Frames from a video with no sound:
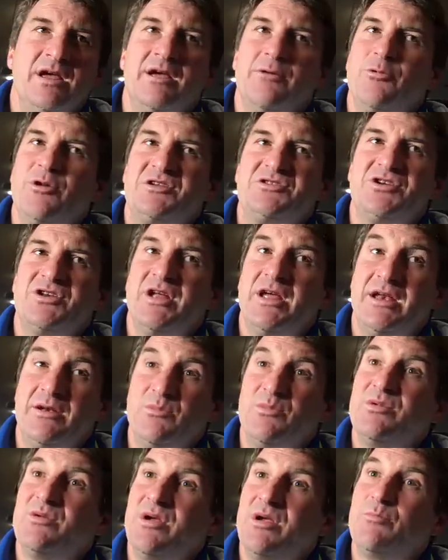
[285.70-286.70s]
Richard
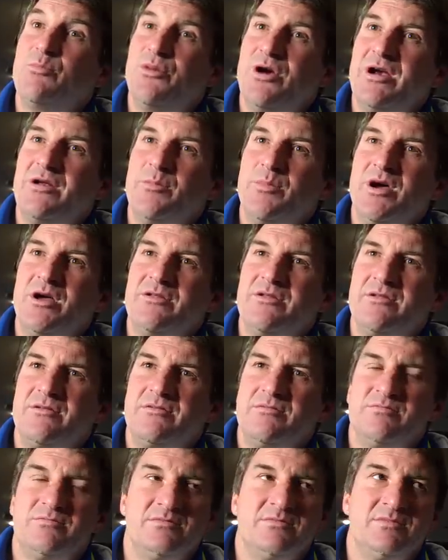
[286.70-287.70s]
and Brett are
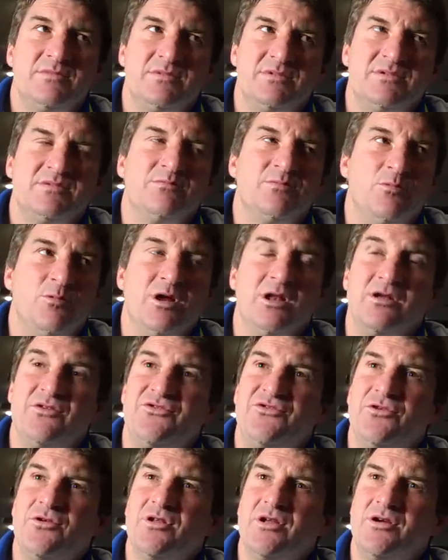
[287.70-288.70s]
both well
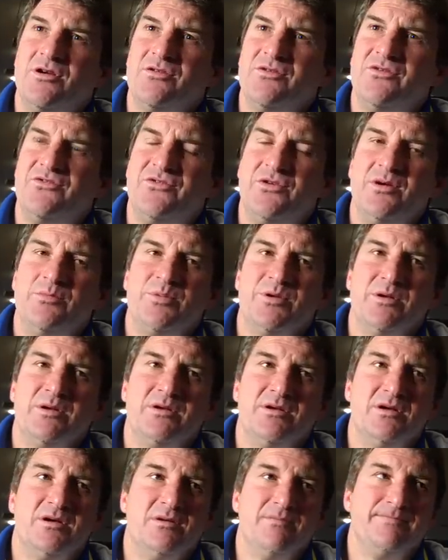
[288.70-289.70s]
and truly on the trip,
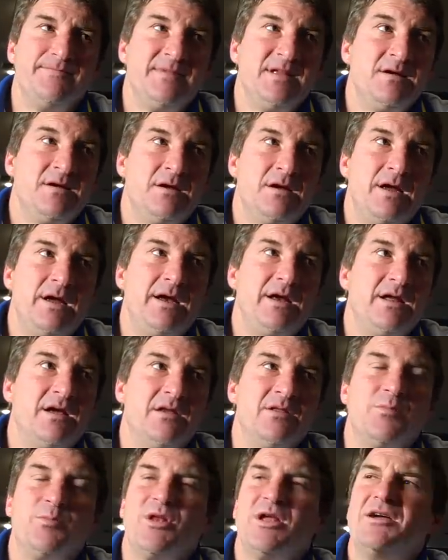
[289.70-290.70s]
and any
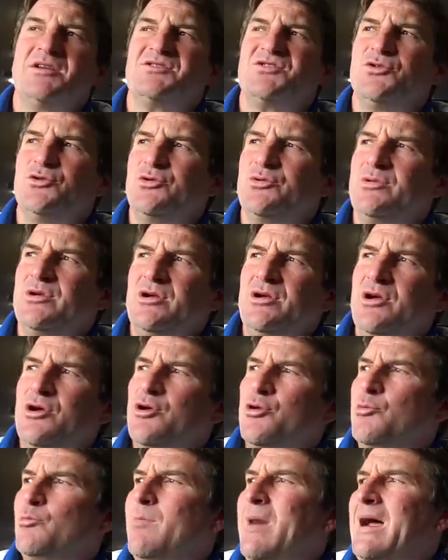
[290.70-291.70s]
other players who
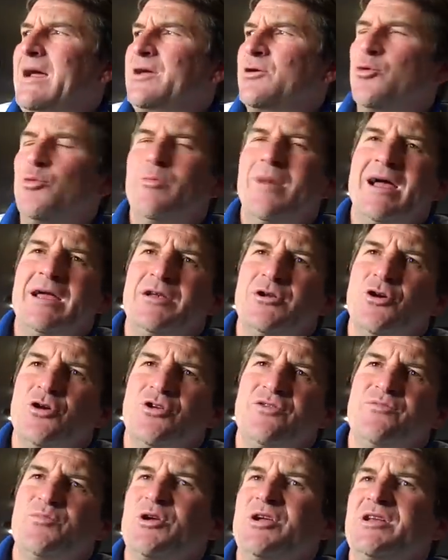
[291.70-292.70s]
may or may not
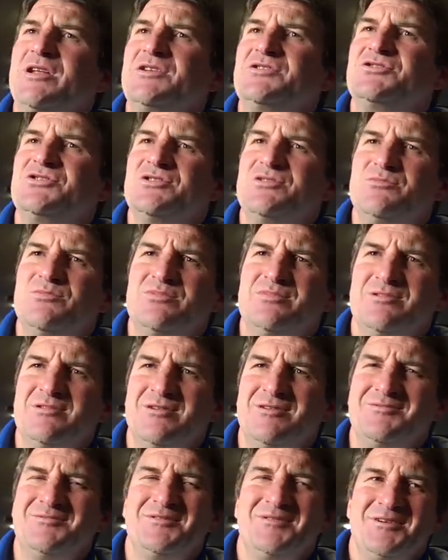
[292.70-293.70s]
have been injured
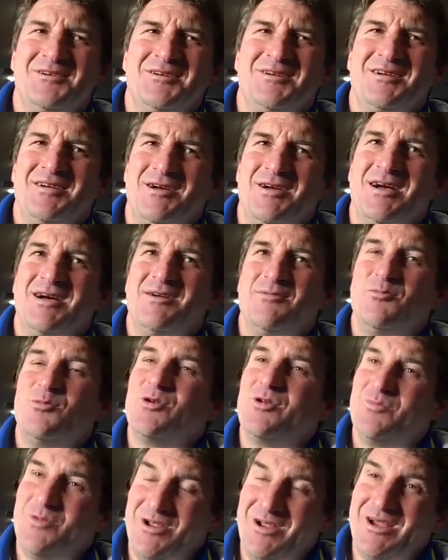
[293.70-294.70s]

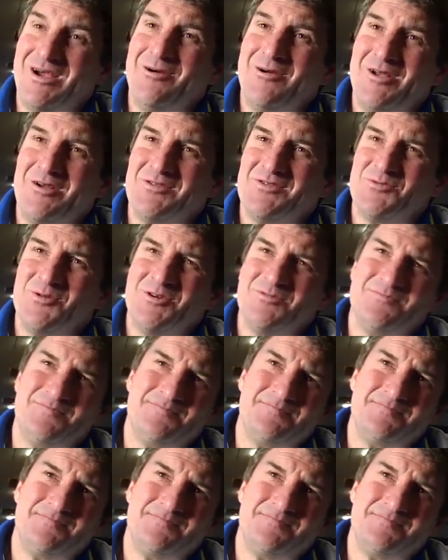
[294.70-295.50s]
would have been going as well.